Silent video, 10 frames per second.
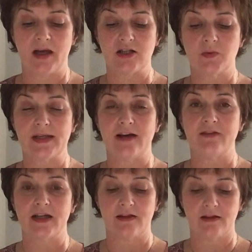as we
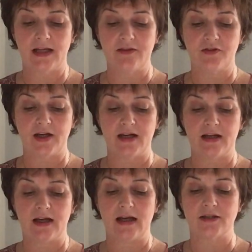navigate the
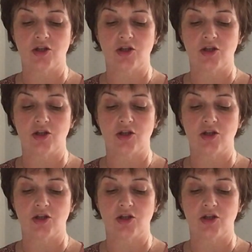life-threatening and